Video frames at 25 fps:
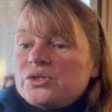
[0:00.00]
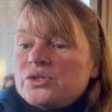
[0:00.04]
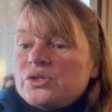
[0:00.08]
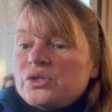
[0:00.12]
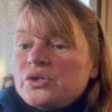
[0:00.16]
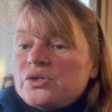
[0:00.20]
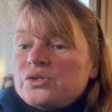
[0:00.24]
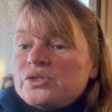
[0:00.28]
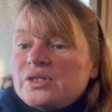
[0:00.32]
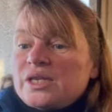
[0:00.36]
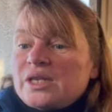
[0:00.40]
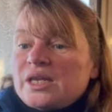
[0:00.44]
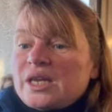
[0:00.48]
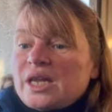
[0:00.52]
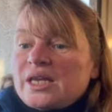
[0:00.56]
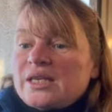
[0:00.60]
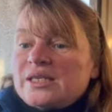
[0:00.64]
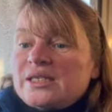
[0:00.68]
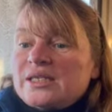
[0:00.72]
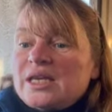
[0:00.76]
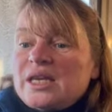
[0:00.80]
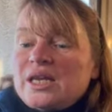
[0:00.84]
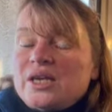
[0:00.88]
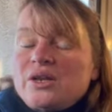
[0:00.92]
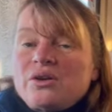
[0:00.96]
so there's a
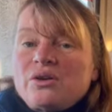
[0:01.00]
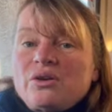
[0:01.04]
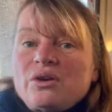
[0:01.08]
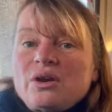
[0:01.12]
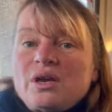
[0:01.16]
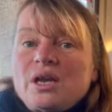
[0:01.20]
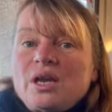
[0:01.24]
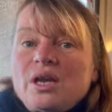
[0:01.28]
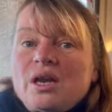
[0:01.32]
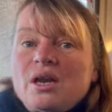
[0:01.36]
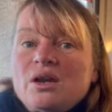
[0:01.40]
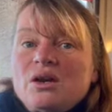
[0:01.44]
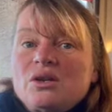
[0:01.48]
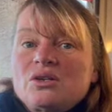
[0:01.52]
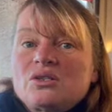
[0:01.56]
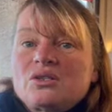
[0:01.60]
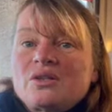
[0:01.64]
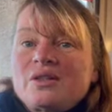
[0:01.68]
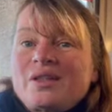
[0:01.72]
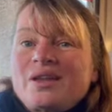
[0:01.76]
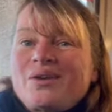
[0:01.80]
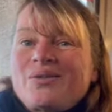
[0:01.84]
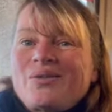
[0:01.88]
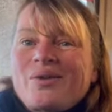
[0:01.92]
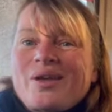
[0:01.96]
nice heater in here
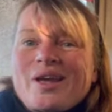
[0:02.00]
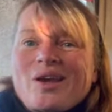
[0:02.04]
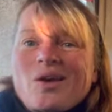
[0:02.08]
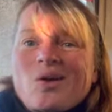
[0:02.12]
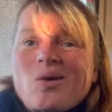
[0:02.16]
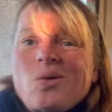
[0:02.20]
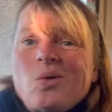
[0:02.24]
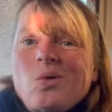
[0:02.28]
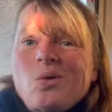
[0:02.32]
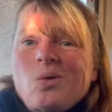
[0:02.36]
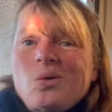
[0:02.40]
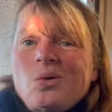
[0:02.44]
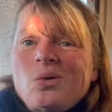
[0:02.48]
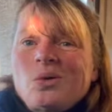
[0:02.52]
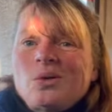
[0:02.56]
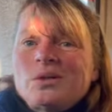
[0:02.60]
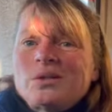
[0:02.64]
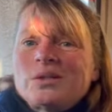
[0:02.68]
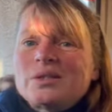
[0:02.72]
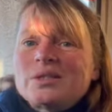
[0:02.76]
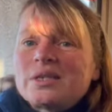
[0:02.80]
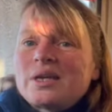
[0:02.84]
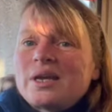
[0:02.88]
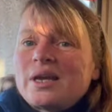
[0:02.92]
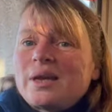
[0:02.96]
so they don't get
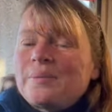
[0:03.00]
cold.